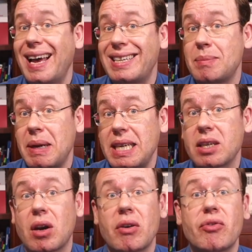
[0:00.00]
as many
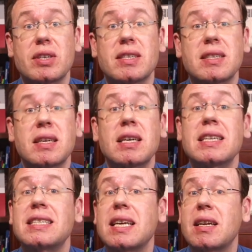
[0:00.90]
conferences
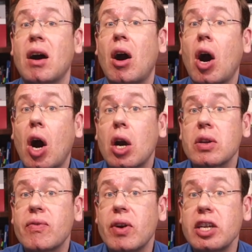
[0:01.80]
set a hard
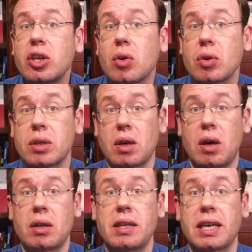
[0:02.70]
threshold
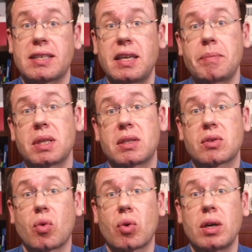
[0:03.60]
on the acceptance
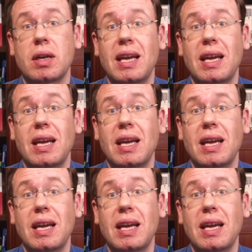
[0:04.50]
score.